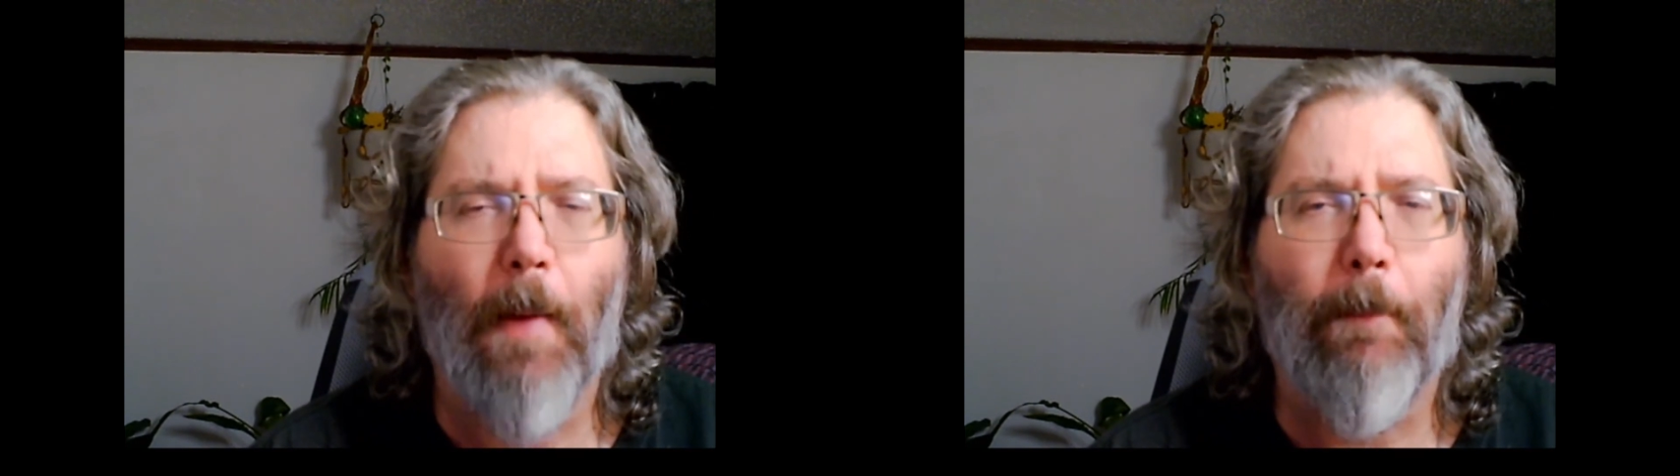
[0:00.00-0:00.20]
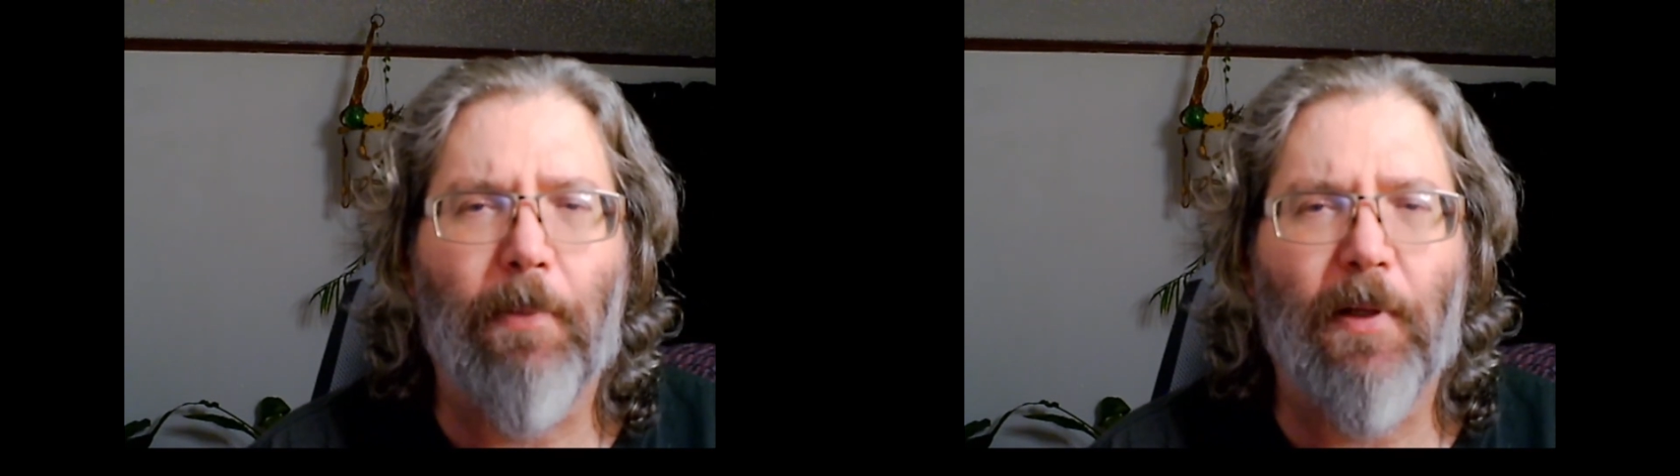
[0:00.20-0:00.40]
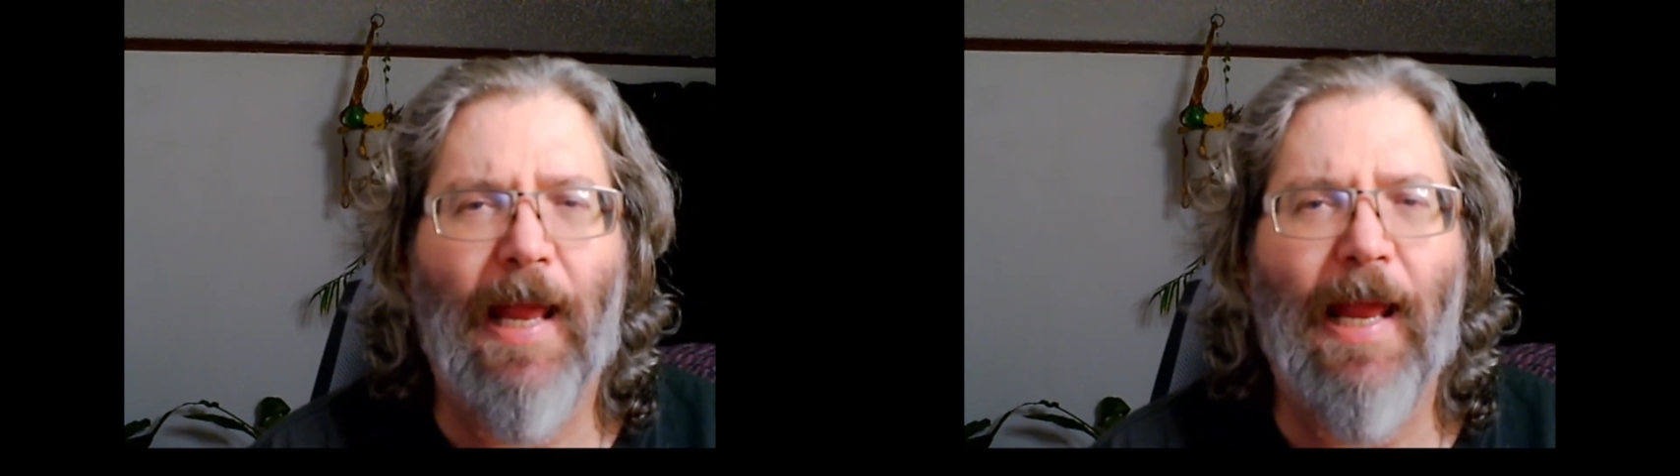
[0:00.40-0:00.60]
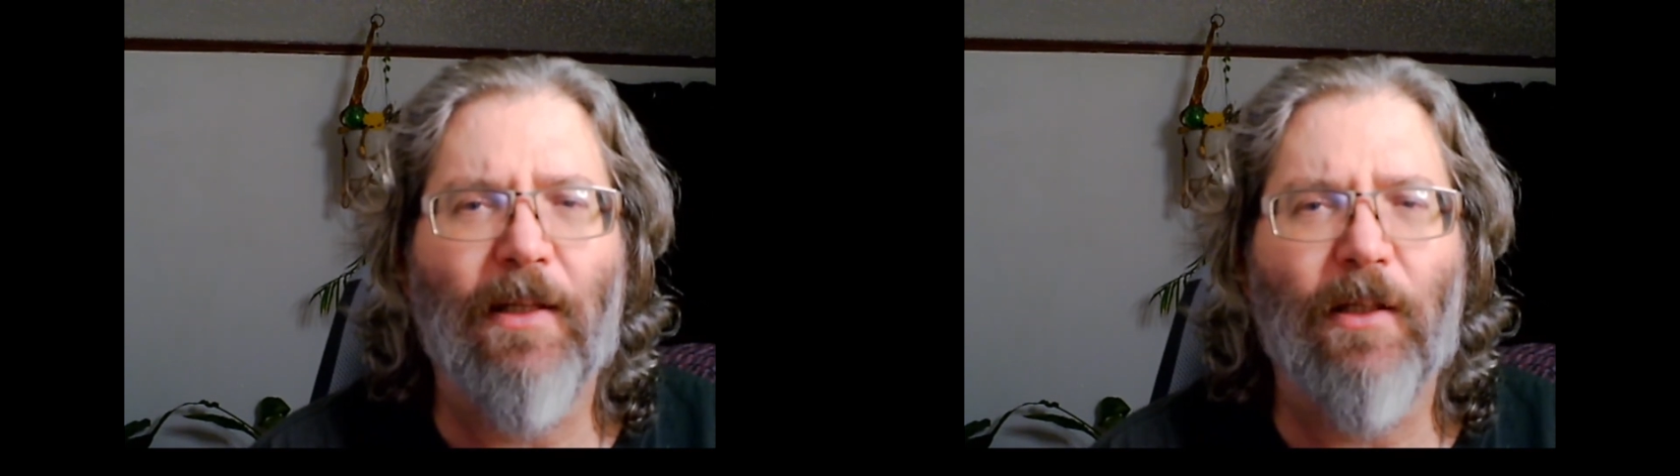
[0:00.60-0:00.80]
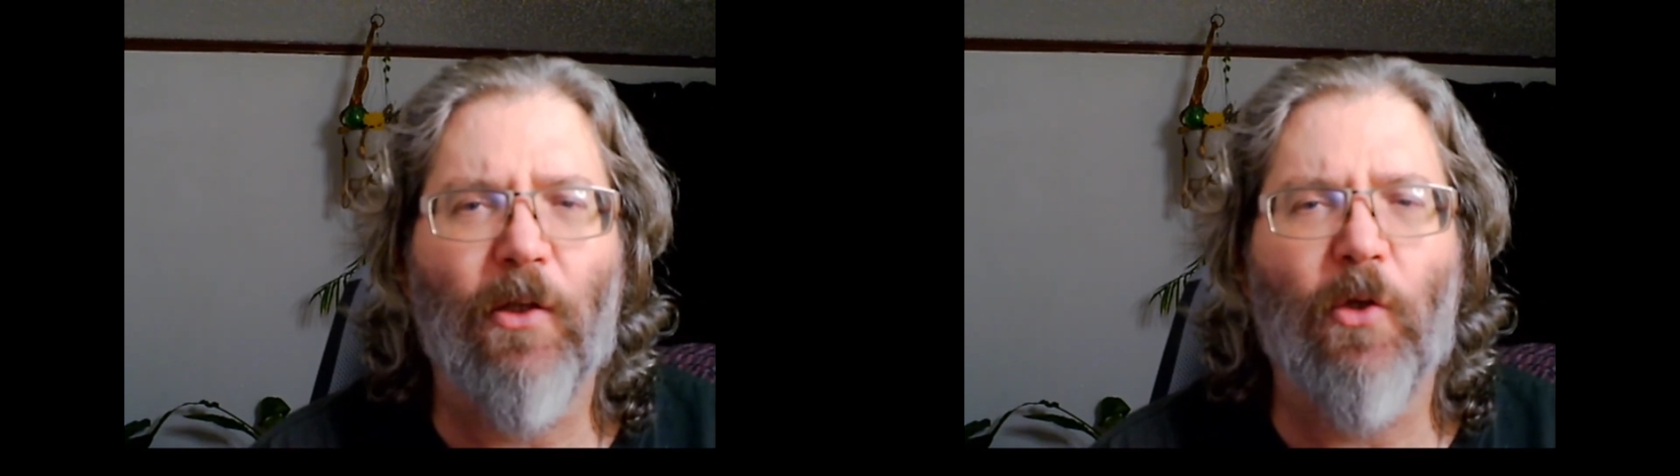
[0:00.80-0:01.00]
Plant
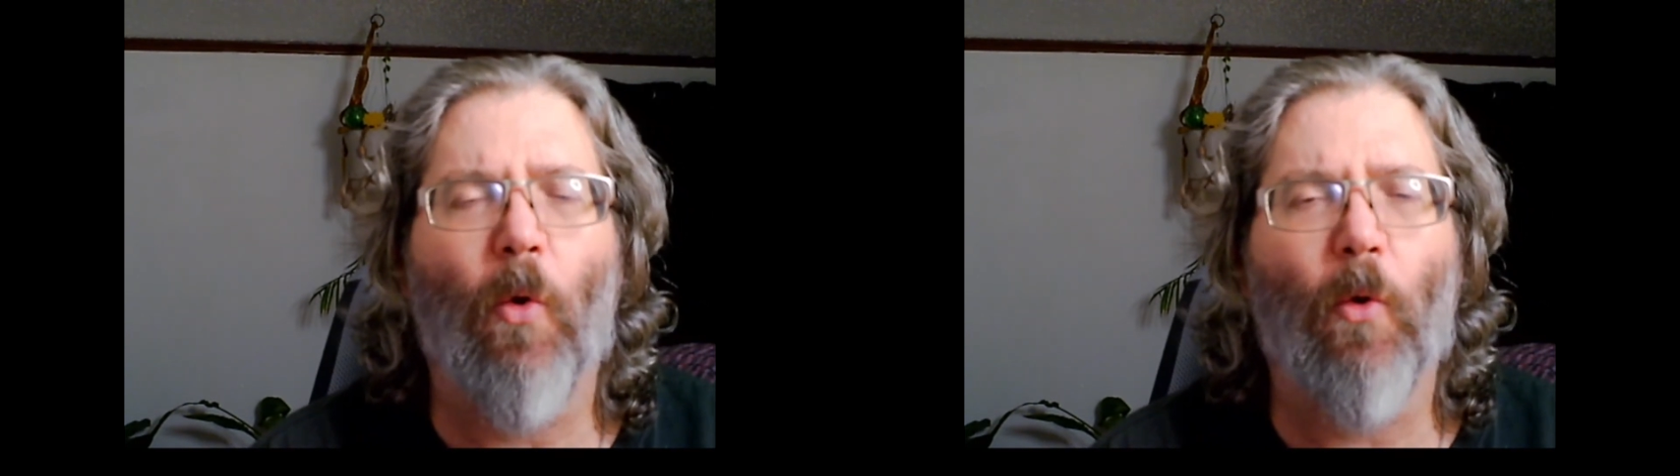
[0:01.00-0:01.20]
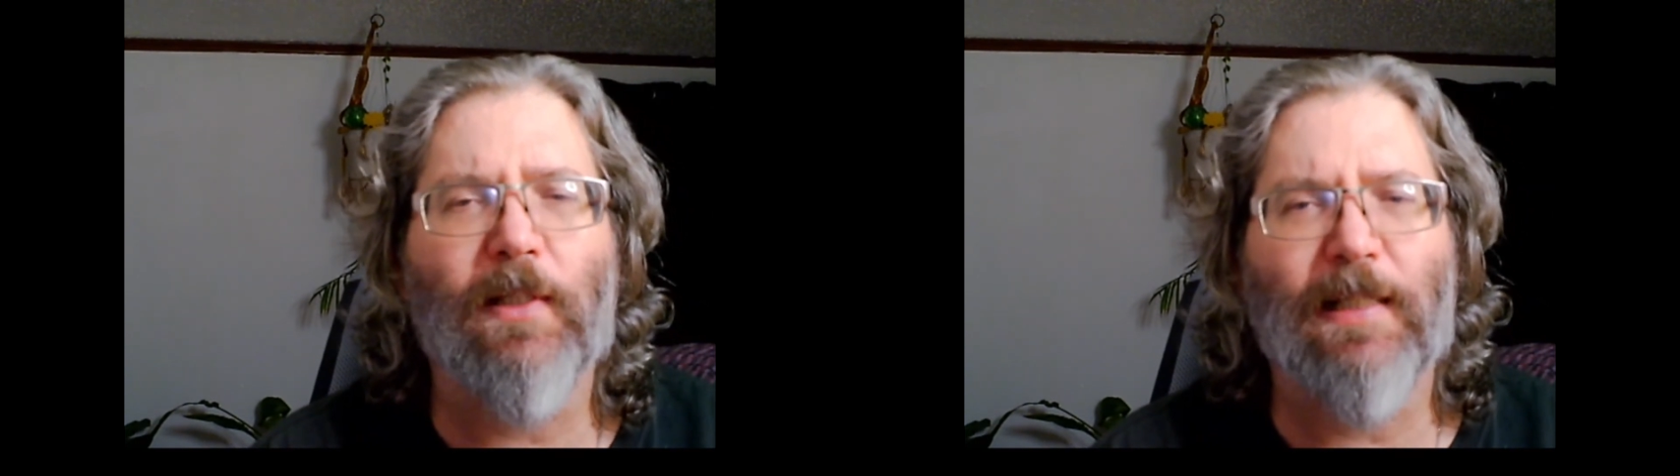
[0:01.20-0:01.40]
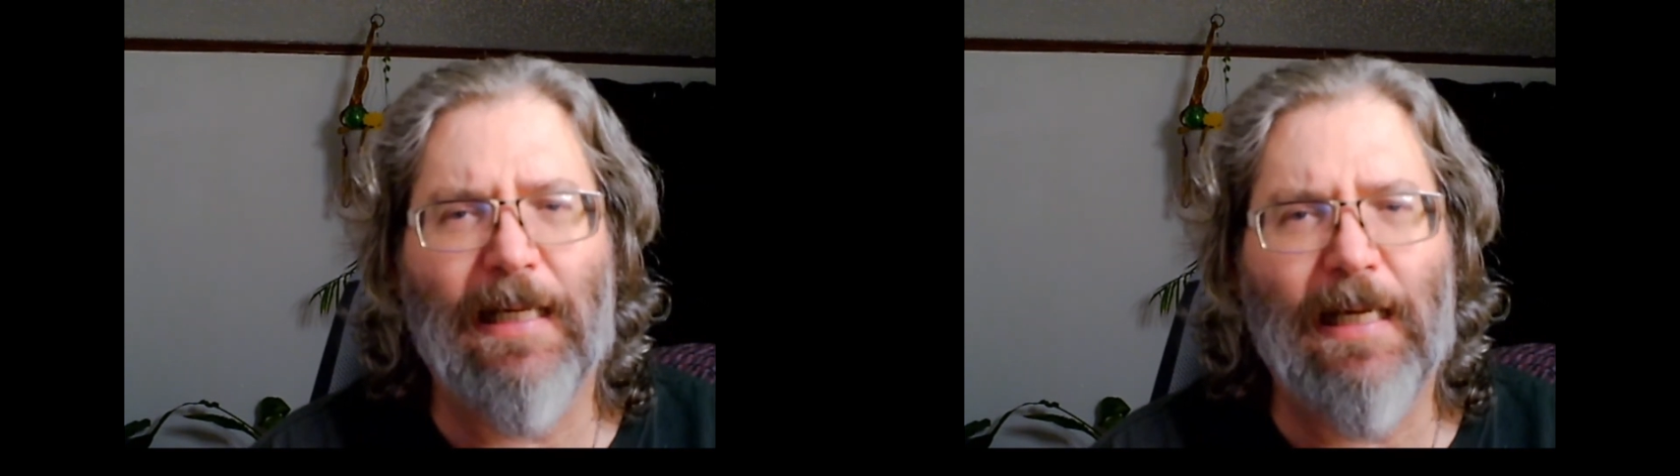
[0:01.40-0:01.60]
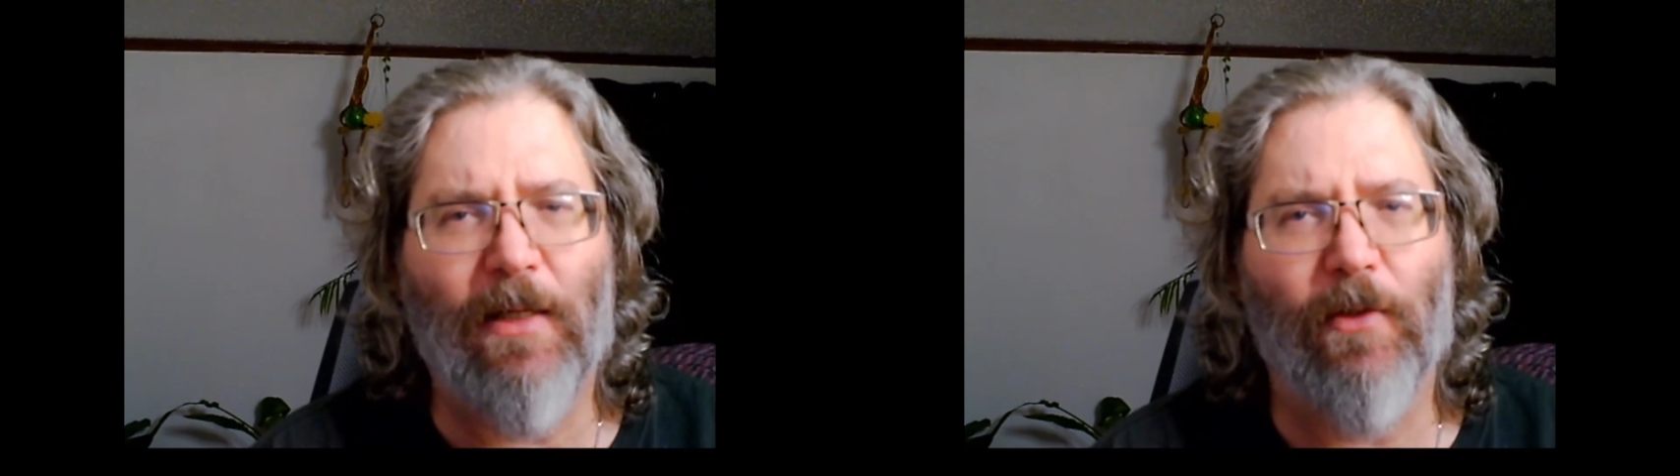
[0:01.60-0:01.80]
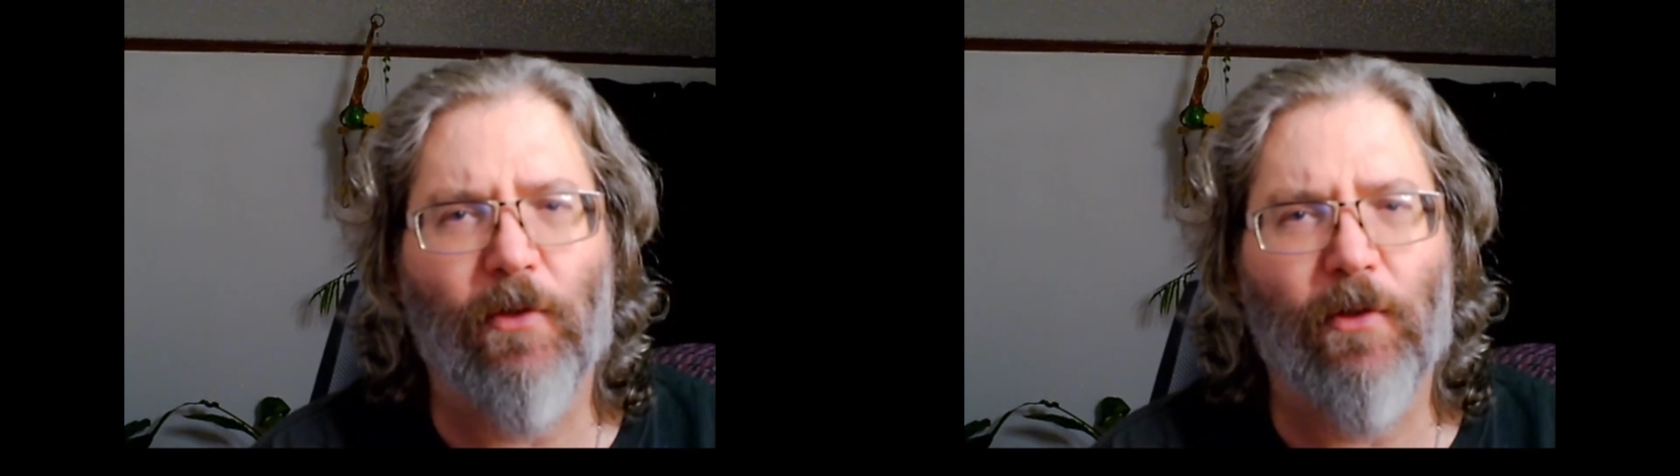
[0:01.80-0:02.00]
your
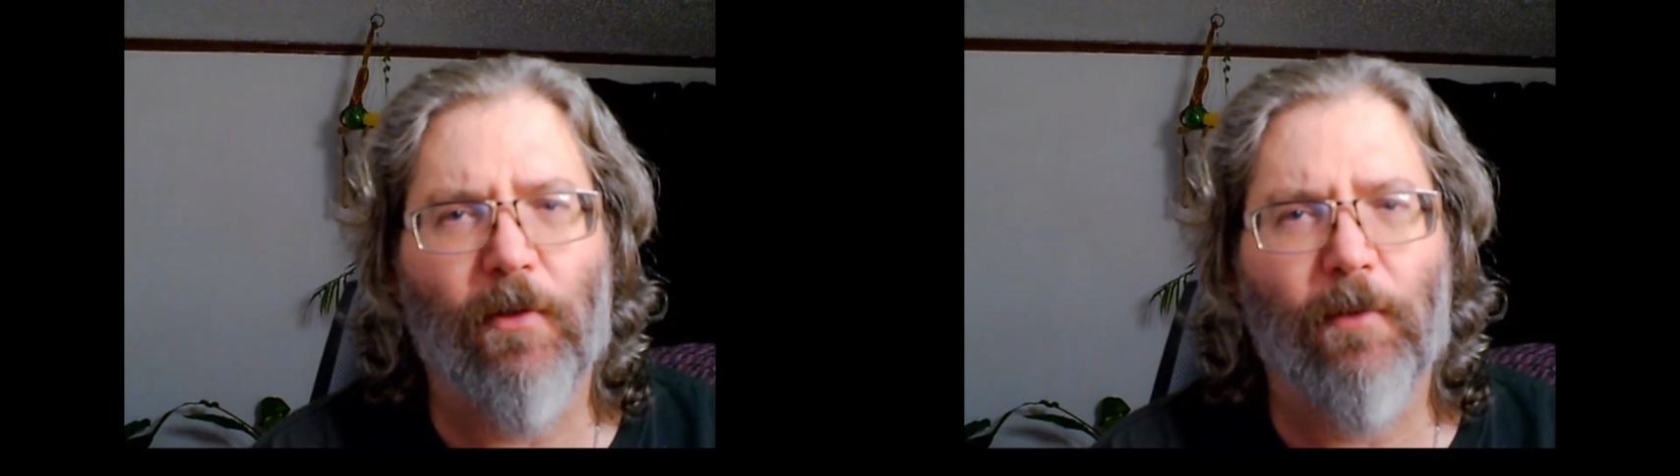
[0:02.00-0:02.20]
seeds.